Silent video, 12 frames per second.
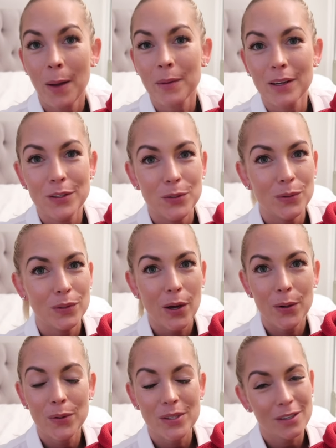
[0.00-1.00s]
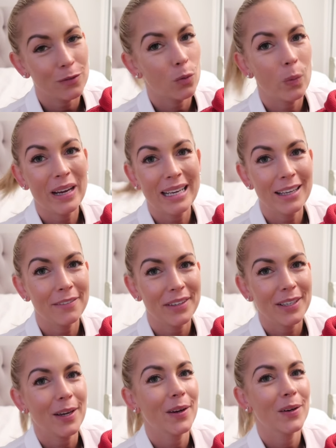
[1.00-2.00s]
I'm gonna do loads of weaning
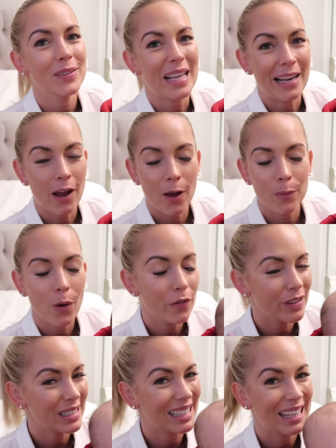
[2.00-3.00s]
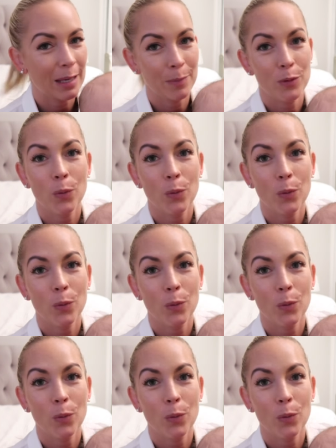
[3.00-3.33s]
videos and I will obviously keep